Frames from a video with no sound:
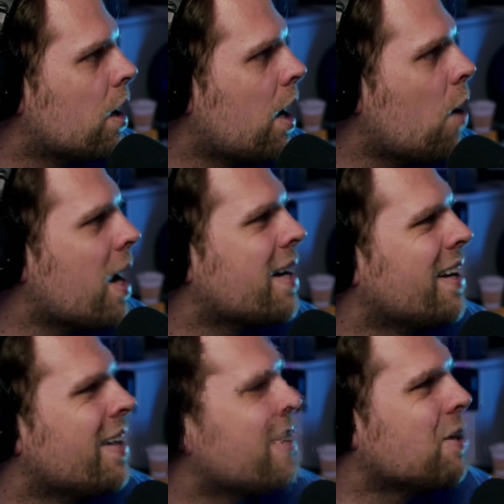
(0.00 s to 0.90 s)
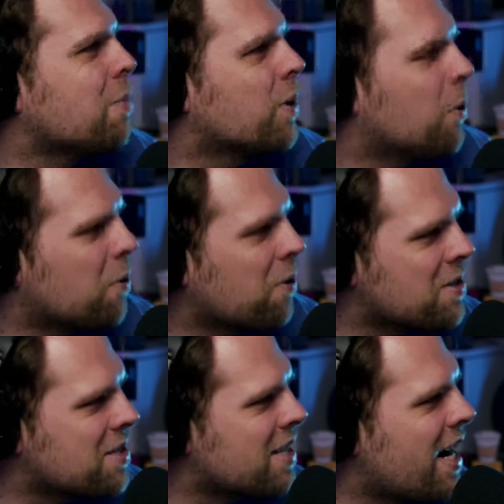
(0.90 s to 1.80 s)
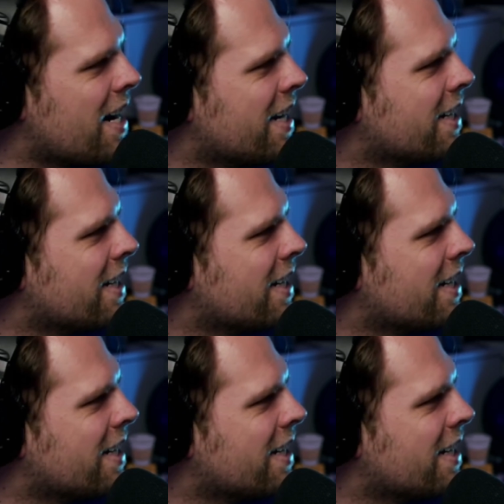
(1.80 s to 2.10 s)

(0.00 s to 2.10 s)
All right. So per Horror Society,